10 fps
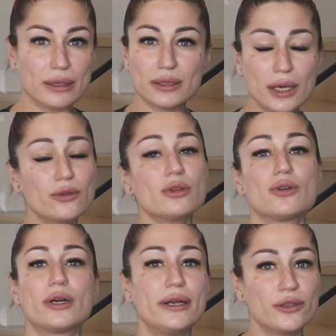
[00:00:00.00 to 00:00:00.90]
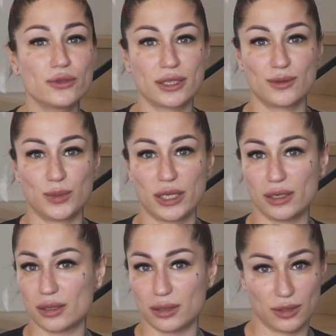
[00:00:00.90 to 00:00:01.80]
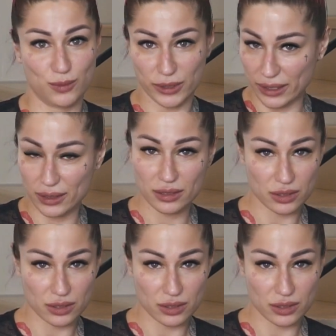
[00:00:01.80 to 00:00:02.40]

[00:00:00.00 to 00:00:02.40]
down layer you can make black,